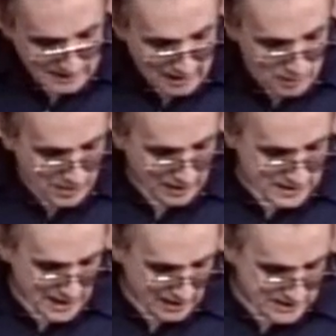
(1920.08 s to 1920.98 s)
Laban
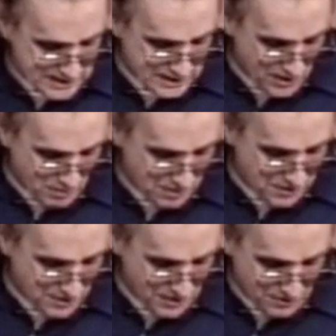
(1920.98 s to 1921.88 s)
in Genesis
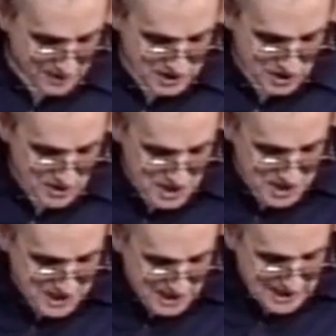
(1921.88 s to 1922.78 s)
31:33
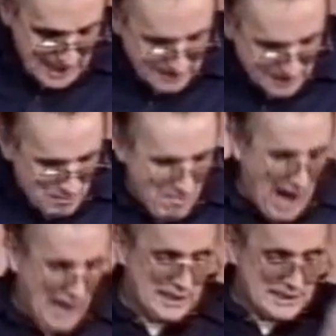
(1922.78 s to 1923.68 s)
searches the tent. The
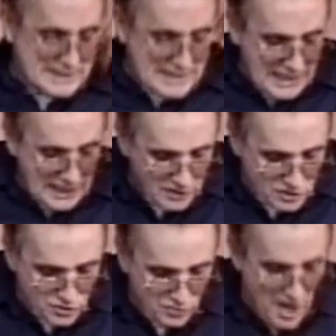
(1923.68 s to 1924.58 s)
mind is seeking the
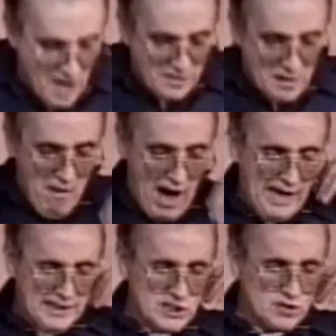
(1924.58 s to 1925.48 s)
truth. The
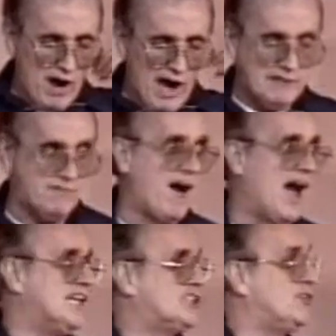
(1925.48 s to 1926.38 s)
mind is trying to
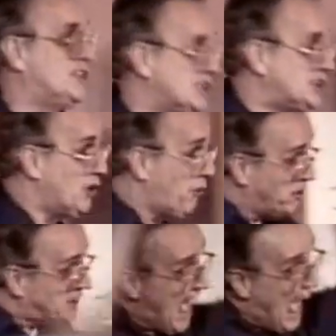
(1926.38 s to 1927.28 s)
find its traditional roots.